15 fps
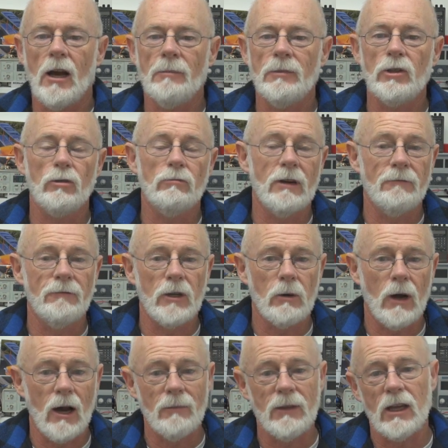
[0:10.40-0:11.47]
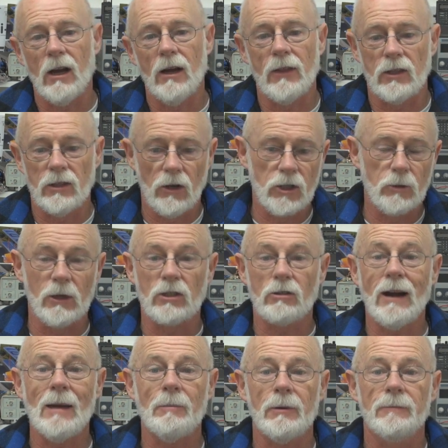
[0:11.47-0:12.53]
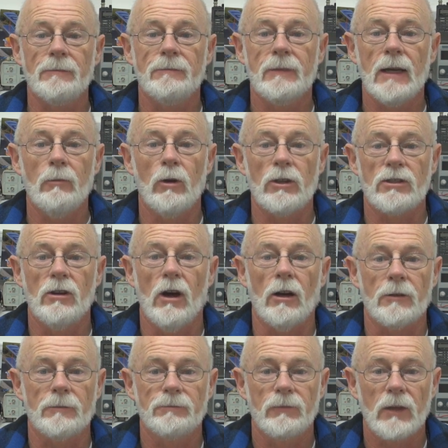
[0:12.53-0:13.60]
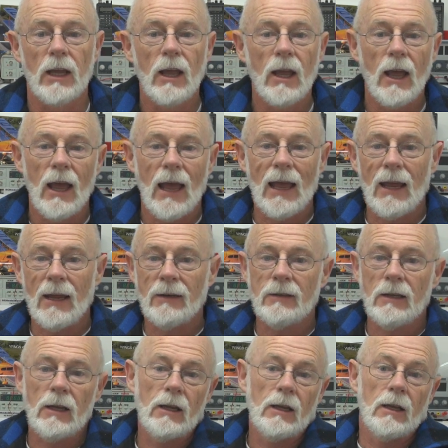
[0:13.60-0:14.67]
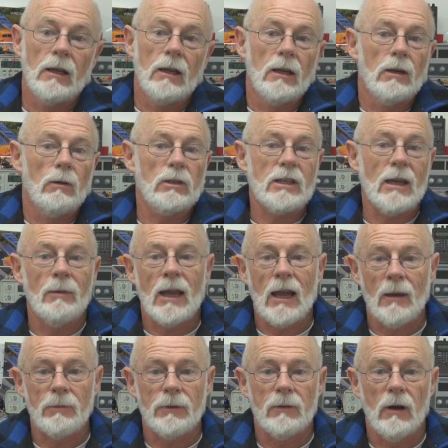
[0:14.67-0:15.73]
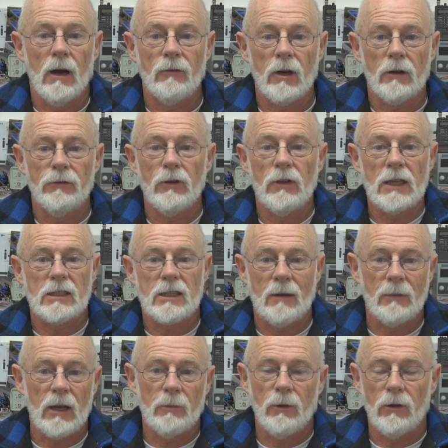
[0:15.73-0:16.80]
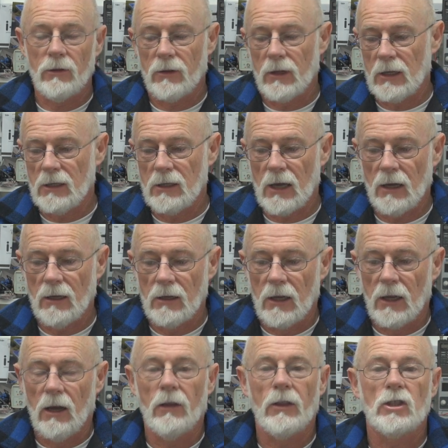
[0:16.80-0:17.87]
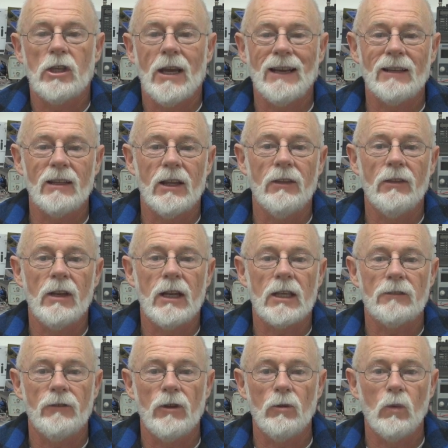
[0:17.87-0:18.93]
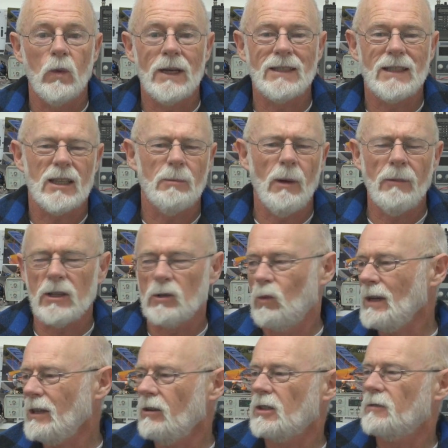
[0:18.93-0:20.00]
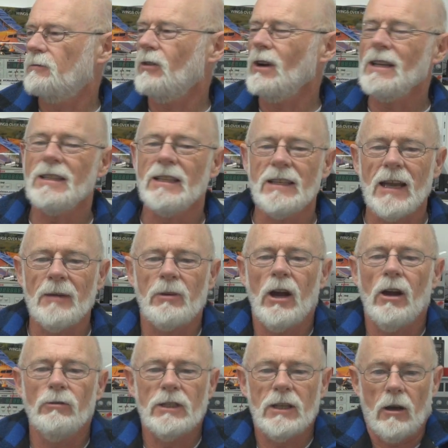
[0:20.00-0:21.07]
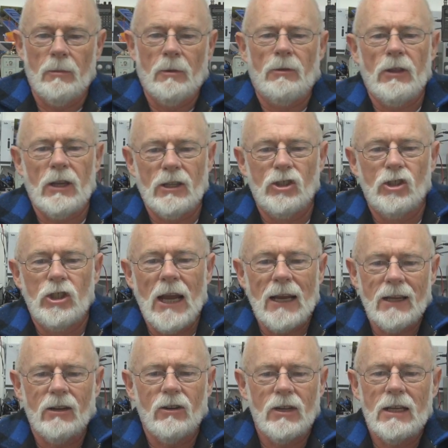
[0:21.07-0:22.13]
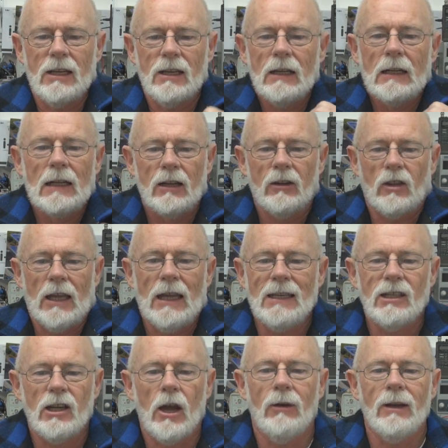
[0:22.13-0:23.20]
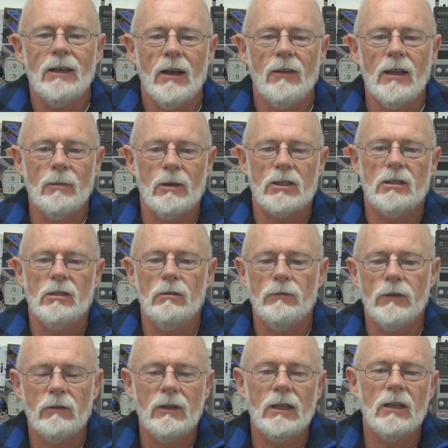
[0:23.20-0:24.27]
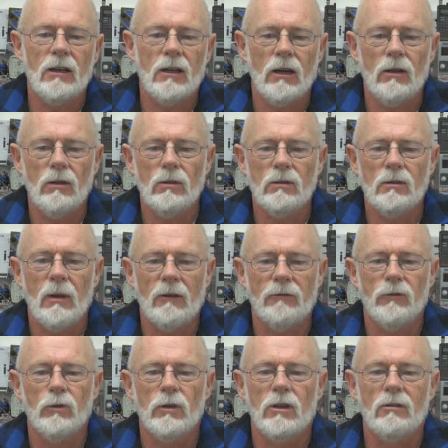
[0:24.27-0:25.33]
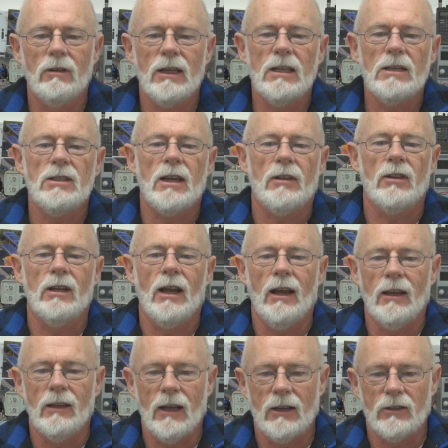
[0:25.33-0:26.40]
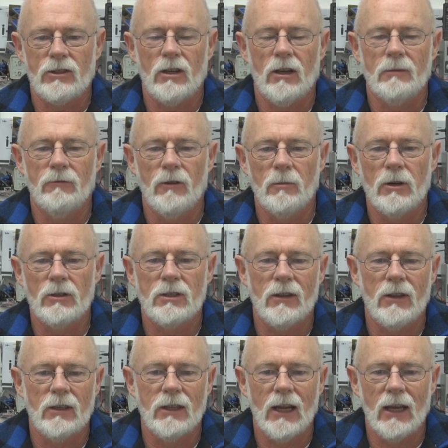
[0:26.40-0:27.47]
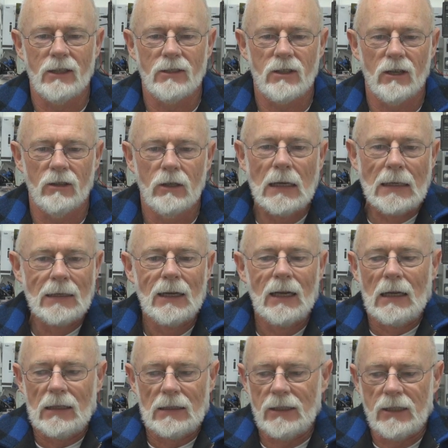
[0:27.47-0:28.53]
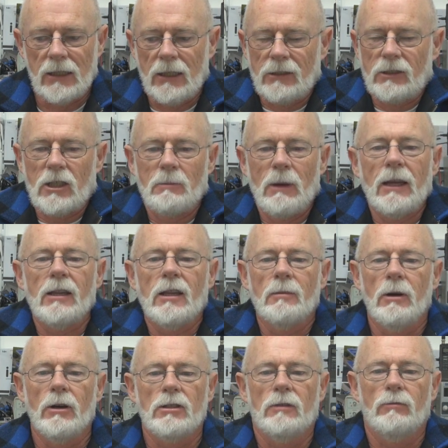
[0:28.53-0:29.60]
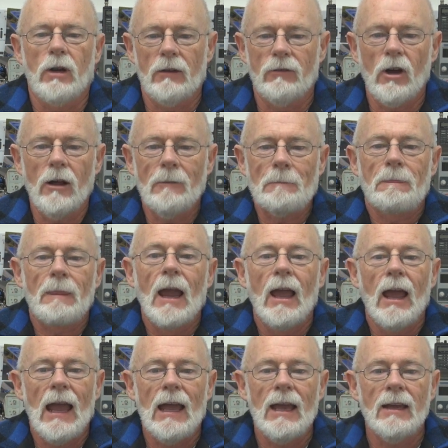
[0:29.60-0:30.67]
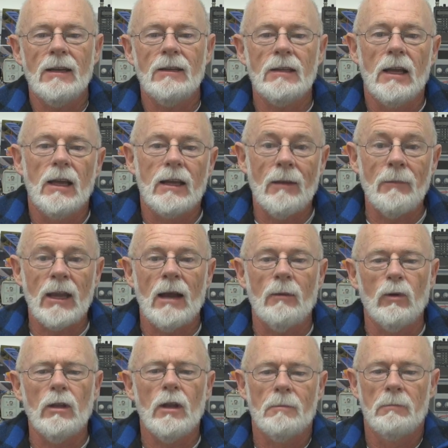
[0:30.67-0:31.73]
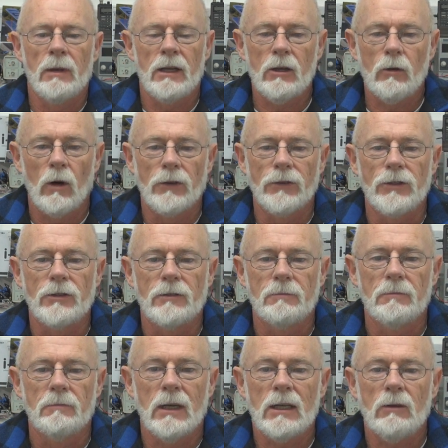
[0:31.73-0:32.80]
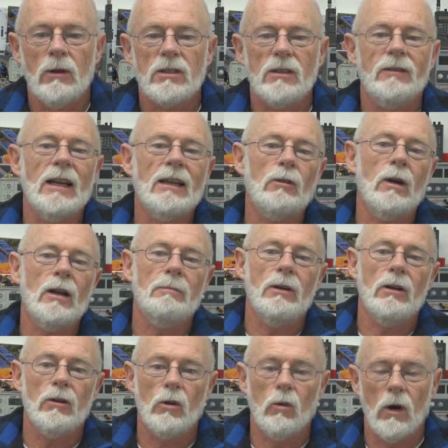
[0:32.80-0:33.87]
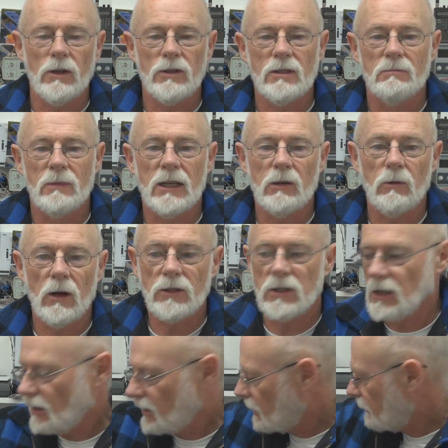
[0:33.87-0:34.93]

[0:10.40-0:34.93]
I'm your reviewer. I'm the guy that tells you what's crap and what's not. And what's coming up? I've got a few things coming up on the channel in the next few weeks. At the moment it's winter, it's freezing damn cold. I've got my thick jacket on here, I've got the heater going down there, but it's still very cold, about 4 degrees the other day outside for most of the day. So yeah, just making the most of what I've got. And coming up with mini quads. Mini quads, I've done quite a bit on quads, mini quads.